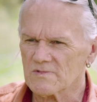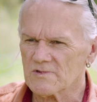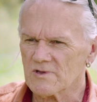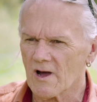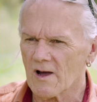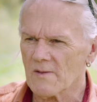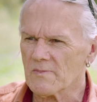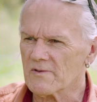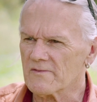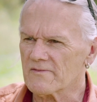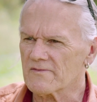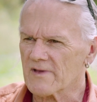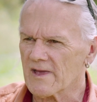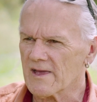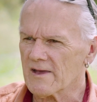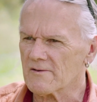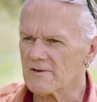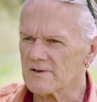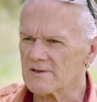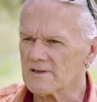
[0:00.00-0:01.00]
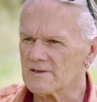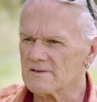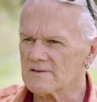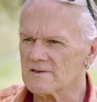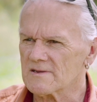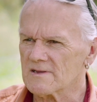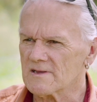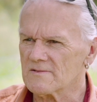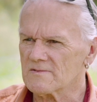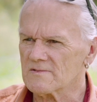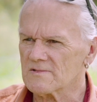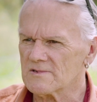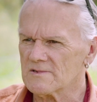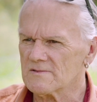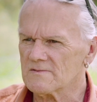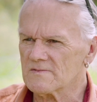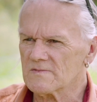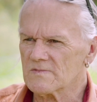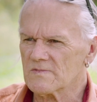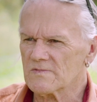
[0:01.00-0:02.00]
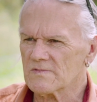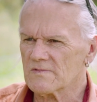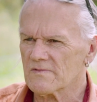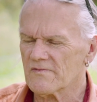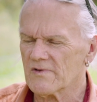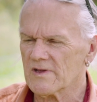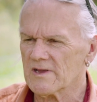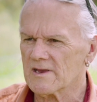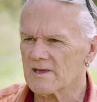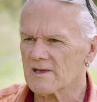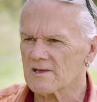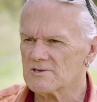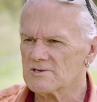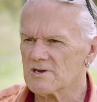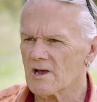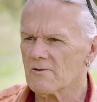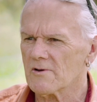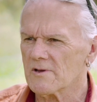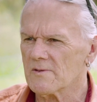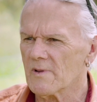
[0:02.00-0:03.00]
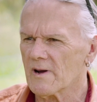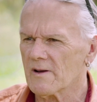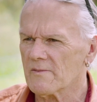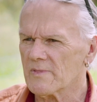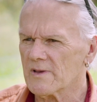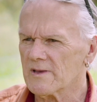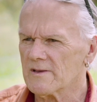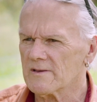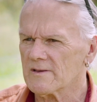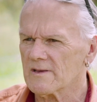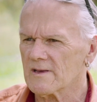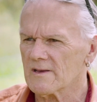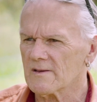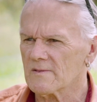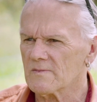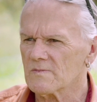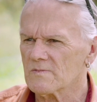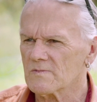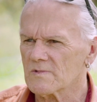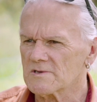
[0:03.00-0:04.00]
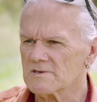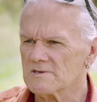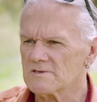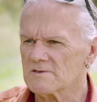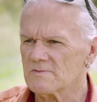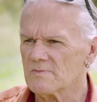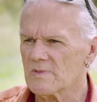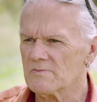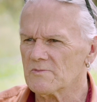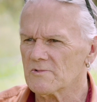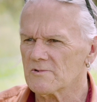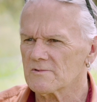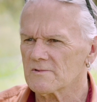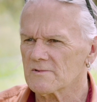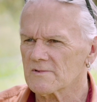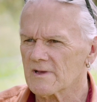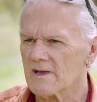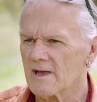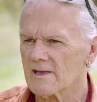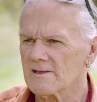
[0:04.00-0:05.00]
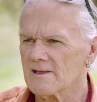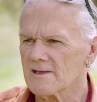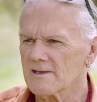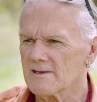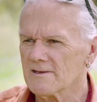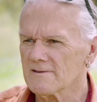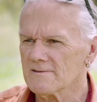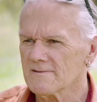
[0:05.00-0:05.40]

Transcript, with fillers: type of caring than, than feeding a joey might be, um, which is a bit more cuddly.